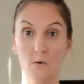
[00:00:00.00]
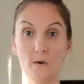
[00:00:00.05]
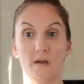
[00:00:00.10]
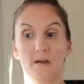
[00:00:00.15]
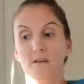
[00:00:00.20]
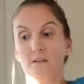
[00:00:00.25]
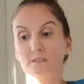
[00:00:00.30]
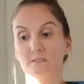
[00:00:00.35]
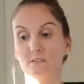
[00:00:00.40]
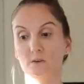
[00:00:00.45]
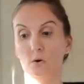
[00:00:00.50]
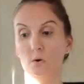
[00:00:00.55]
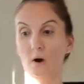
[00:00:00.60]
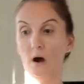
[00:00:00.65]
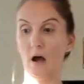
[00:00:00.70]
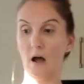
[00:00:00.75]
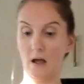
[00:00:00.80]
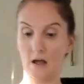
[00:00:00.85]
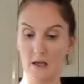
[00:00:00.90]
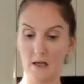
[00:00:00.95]
Okay,
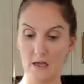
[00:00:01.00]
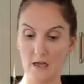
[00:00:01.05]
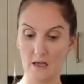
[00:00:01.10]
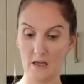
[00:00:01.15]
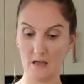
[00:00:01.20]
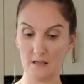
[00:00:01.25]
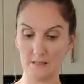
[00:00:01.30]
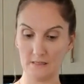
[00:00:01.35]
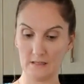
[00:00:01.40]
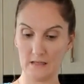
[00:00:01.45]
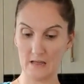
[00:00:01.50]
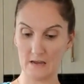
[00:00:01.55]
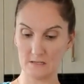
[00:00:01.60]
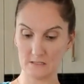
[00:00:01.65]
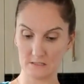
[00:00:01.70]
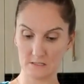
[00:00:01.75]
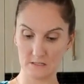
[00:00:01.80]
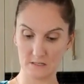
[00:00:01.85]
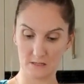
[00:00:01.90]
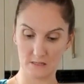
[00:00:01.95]
so I
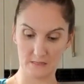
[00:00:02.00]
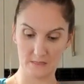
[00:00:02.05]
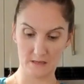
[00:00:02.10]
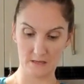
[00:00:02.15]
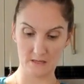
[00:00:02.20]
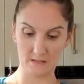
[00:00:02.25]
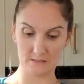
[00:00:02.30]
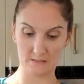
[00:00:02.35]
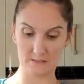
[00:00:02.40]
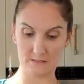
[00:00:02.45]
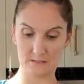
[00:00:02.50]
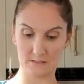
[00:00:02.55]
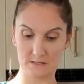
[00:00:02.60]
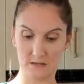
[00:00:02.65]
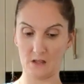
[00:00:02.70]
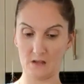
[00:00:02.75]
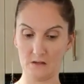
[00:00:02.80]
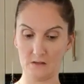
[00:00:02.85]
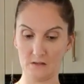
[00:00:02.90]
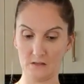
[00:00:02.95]
let this
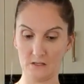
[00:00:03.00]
